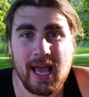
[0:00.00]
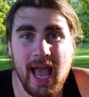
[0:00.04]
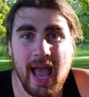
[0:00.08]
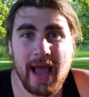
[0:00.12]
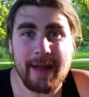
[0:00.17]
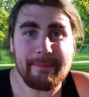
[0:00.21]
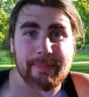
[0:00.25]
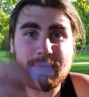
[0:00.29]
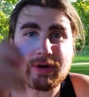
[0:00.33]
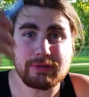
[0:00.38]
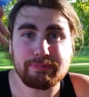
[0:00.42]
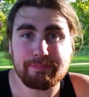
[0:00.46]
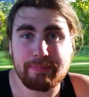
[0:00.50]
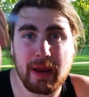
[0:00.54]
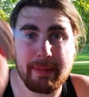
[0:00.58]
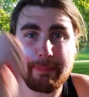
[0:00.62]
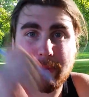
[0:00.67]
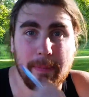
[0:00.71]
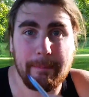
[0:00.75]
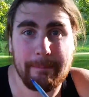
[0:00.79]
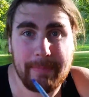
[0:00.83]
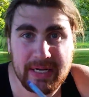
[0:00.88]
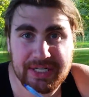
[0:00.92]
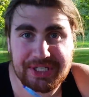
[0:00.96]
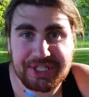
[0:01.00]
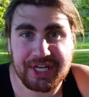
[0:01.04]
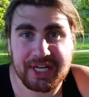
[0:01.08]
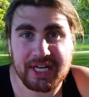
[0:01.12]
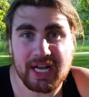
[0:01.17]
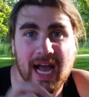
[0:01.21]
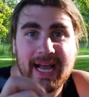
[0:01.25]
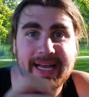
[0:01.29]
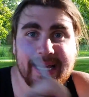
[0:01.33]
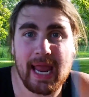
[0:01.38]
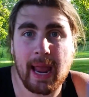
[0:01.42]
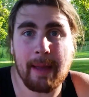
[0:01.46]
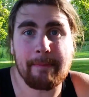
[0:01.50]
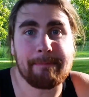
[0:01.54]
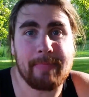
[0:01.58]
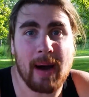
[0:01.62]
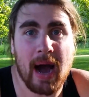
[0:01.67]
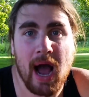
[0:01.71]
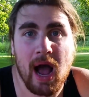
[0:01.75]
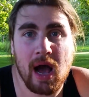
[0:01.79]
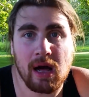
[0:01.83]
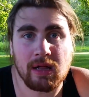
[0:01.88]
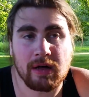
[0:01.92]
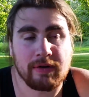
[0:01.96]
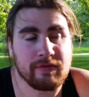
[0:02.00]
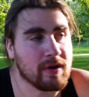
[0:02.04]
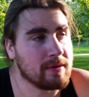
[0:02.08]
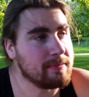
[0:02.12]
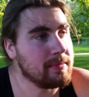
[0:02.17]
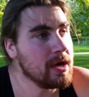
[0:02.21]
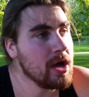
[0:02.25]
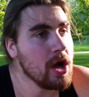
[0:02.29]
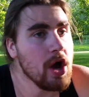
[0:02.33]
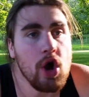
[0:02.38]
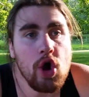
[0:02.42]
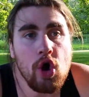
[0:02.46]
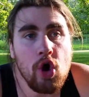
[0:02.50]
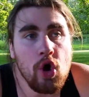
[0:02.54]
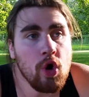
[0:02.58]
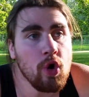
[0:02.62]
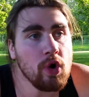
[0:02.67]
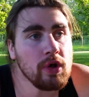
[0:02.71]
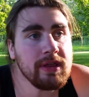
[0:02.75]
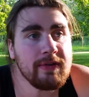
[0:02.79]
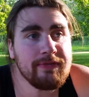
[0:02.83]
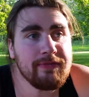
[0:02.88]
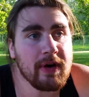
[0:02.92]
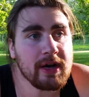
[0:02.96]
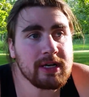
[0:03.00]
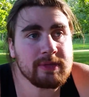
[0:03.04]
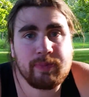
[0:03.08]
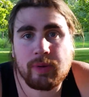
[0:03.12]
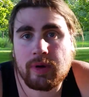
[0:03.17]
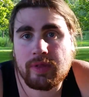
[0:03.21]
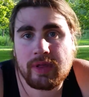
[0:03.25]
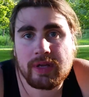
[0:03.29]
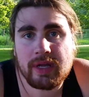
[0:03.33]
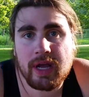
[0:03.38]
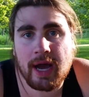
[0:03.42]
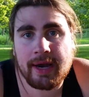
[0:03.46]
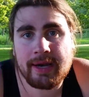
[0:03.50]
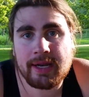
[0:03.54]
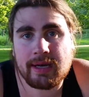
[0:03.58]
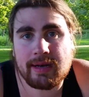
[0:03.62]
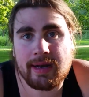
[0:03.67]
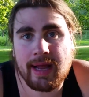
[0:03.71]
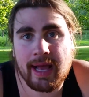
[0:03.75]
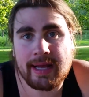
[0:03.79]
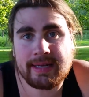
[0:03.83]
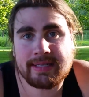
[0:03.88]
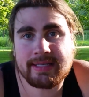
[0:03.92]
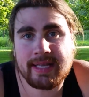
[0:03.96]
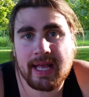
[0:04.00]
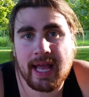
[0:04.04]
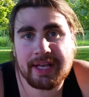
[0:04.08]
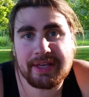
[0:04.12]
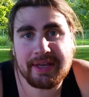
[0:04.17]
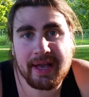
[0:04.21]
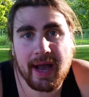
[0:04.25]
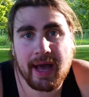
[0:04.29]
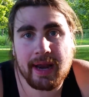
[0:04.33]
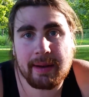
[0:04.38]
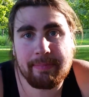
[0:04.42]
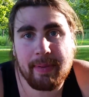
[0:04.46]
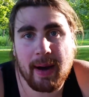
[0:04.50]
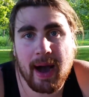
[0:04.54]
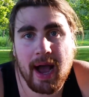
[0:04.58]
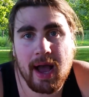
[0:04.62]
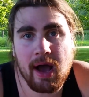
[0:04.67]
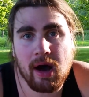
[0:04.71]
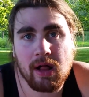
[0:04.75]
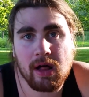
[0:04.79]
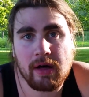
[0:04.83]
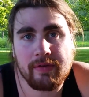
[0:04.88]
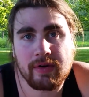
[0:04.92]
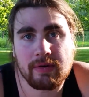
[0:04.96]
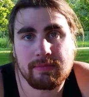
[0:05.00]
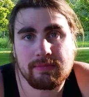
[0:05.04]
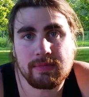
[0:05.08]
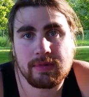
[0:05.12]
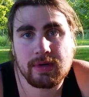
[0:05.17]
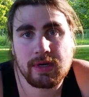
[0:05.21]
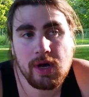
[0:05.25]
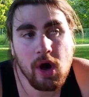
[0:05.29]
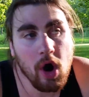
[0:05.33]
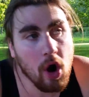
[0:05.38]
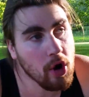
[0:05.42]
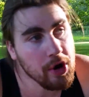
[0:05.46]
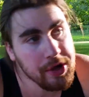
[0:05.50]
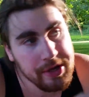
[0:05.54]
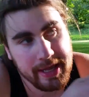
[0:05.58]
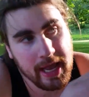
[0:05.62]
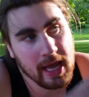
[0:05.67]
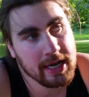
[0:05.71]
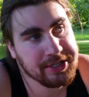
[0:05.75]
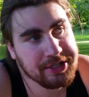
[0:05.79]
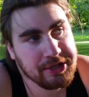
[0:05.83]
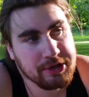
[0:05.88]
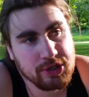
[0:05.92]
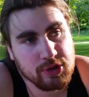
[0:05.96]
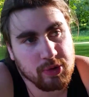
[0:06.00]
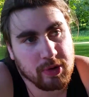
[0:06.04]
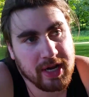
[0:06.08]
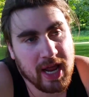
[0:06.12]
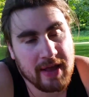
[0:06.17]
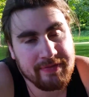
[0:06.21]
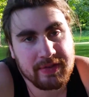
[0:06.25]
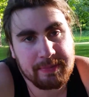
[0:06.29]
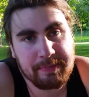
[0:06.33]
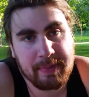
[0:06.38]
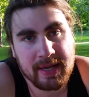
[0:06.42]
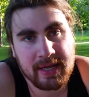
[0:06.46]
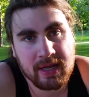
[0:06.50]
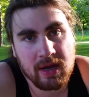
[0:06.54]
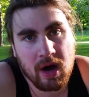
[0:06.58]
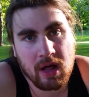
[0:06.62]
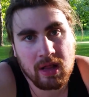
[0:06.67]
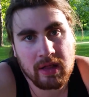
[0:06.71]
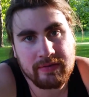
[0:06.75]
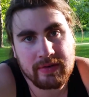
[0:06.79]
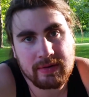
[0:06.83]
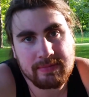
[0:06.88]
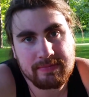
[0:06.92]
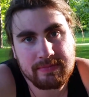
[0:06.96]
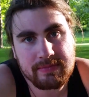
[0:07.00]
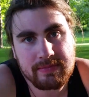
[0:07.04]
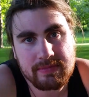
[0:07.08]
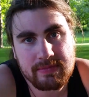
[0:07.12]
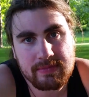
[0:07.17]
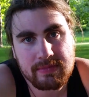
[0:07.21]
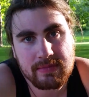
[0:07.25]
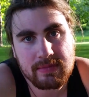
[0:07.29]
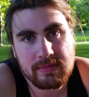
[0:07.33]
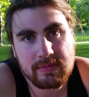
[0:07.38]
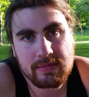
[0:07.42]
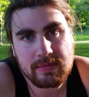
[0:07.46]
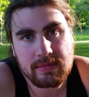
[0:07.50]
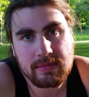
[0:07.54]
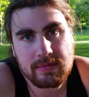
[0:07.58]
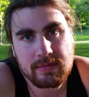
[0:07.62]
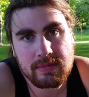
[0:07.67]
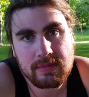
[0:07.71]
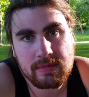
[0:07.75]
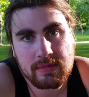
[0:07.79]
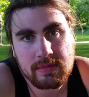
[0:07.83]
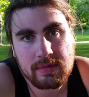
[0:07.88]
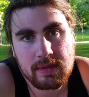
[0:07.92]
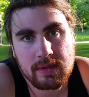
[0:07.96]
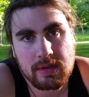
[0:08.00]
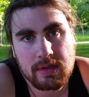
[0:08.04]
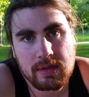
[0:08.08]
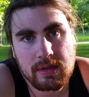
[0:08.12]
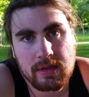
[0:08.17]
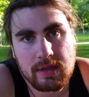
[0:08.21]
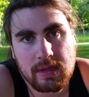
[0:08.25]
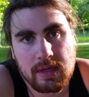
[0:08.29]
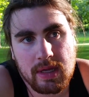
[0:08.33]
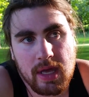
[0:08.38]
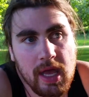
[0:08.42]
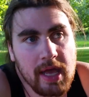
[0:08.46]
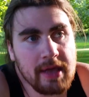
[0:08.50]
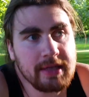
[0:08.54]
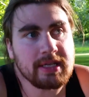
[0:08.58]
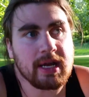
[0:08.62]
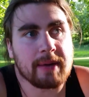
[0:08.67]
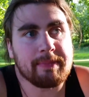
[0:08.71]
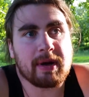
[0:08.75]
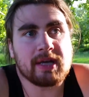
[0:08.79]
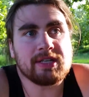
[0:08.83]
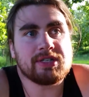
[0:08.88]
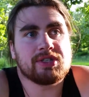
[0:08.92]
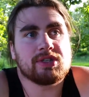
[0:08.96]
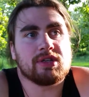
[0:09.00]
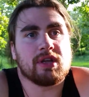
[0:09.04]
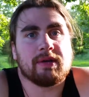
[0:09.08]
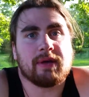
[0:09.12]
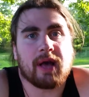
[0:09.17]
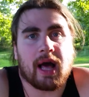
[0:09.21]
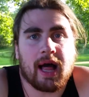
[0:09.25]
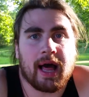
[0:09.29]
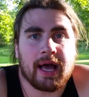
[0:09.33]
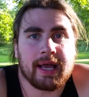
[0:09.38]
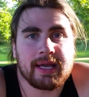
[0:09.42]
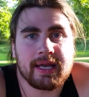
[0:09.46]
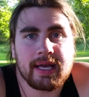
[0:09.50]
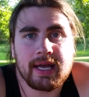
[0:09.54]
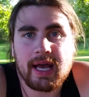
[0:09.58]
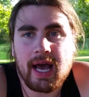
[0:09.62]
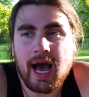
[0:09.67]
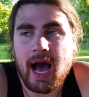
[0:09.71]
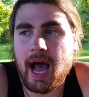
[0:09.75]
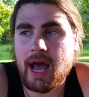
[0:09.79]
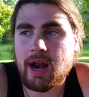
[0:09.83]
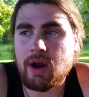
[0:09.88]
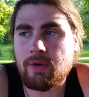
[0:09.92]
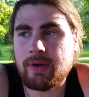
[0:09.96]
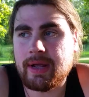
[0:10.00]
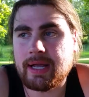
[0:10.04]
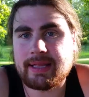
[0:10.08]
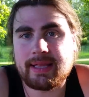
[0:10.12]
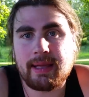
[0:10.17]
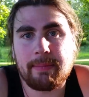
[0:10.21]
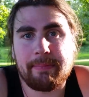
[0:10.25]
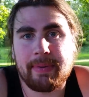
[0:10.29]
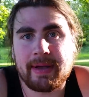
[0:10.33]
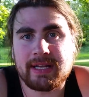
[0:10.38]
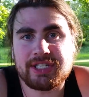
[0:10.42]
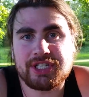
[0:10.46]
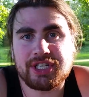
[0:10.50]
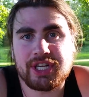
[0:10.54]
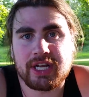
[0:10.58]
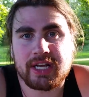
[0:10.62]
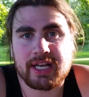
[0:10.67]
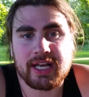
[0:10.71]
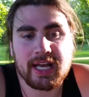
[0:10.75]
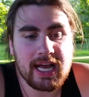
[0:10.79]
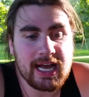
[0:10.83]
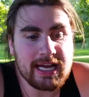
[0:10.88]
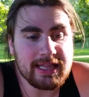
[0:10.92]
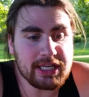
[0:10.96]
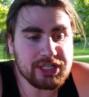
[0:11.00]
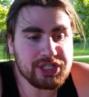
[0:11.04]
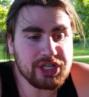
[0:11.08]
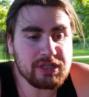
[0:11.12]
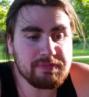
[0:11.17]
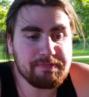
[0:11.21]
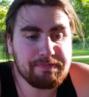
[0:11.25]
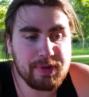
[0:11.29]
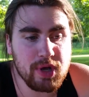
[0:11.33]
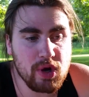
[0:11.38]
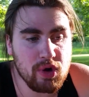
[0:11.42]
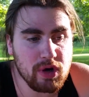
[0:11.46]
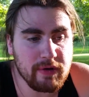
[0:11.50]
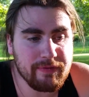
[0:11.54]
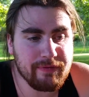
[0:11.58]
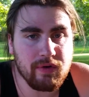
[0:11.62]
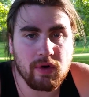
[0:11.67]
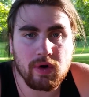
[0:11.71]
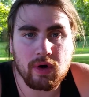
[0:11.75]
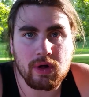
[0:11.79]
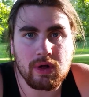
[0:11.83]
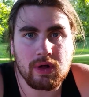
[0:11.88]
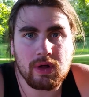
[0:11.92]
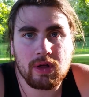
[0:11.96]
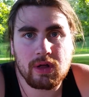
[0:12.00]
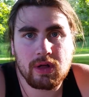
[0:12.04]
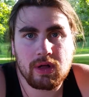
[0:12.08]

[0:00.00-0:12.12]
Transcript: And there's people bitching, I can't buy all of them. Who the fuck's putting the gun to your head saying you got to buy all of them? Oh, you can't choose one, you have to pick all of them. I don't get the bitching. This is beautiful.